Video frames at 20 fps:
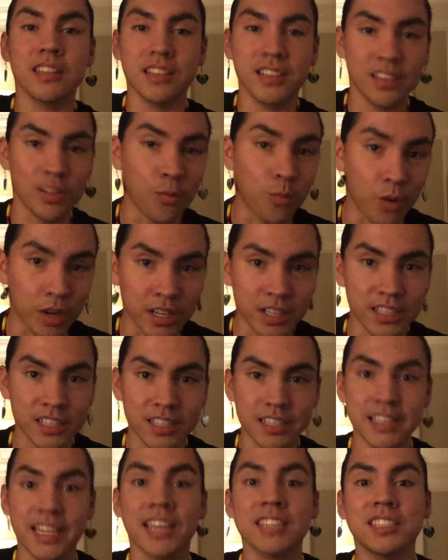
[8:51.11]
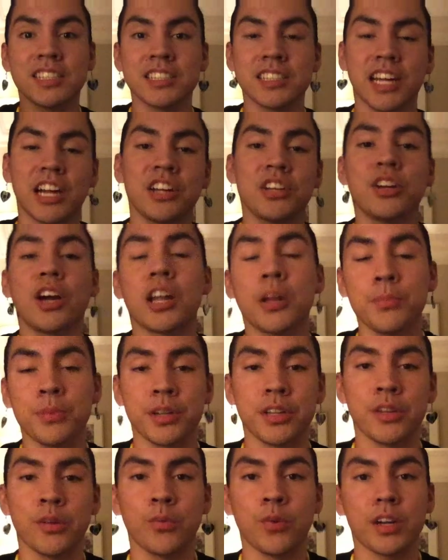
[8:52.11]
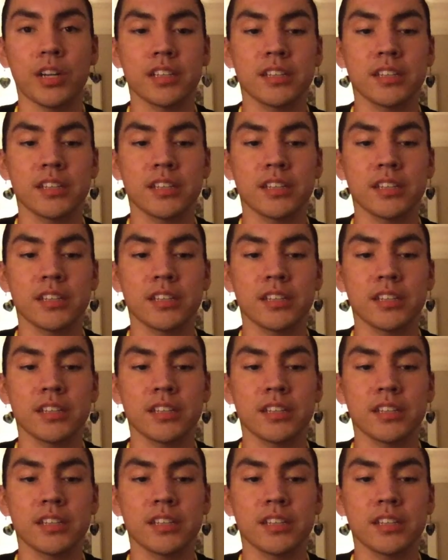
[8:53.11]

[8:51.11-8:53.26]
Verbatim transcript: the work necessary. You got to put in the work.